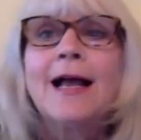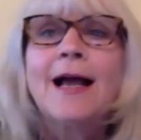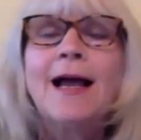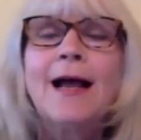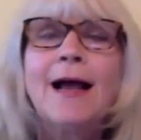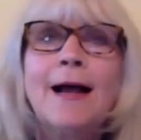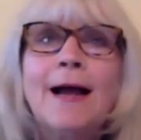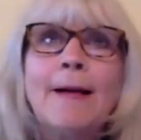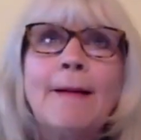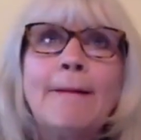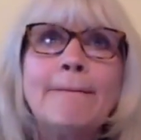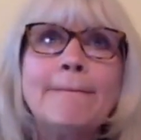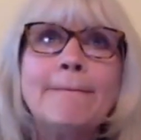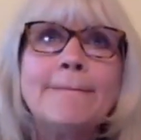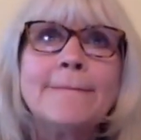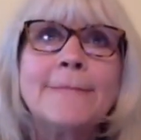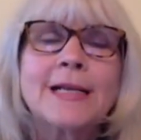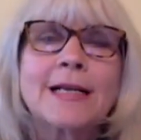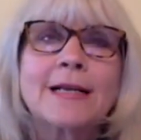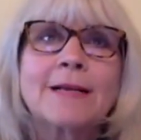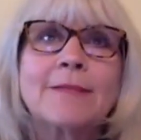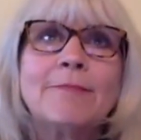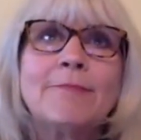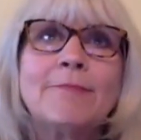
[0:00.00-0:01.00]
Um,
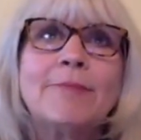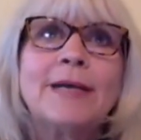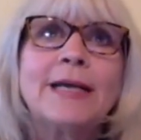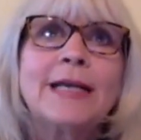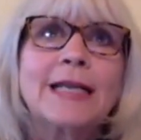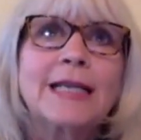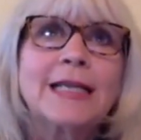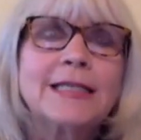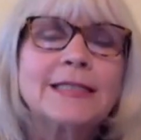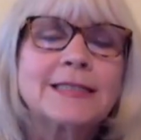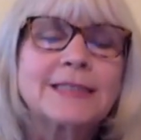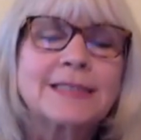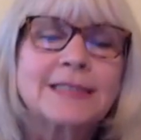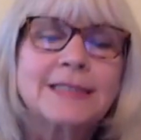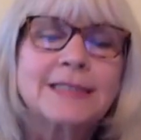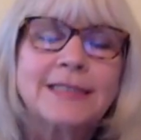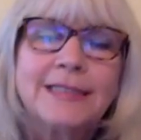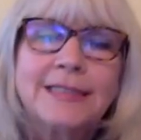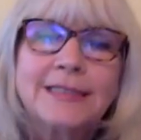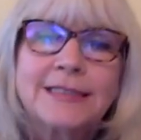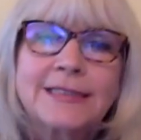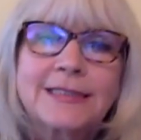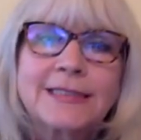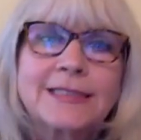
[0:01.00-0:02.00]
but it's,
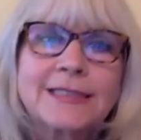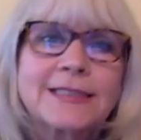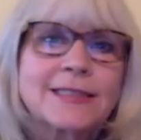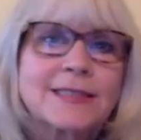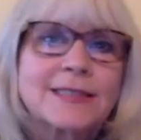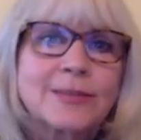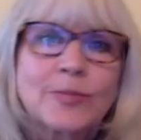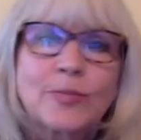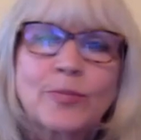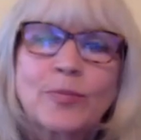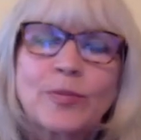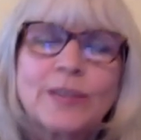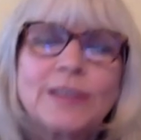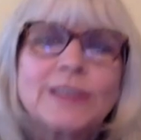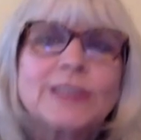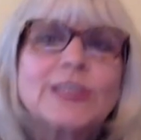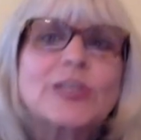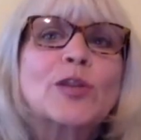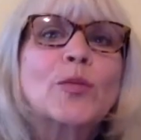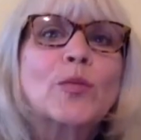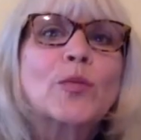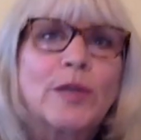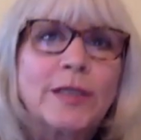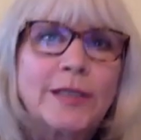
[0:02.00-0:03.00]
it's, it's
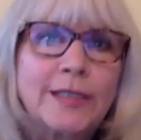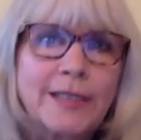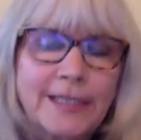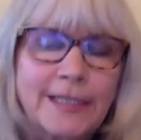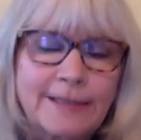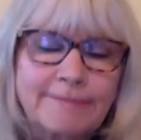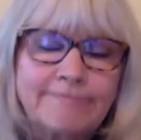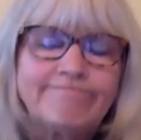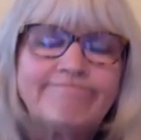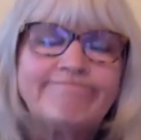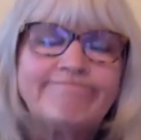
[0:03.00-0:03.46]
thrilling.